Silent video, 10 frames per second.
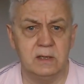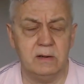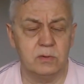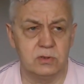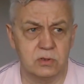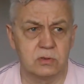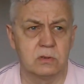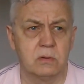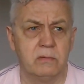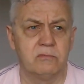It was just
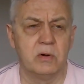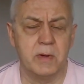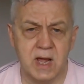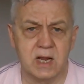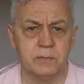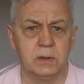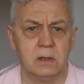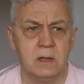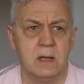remarkable.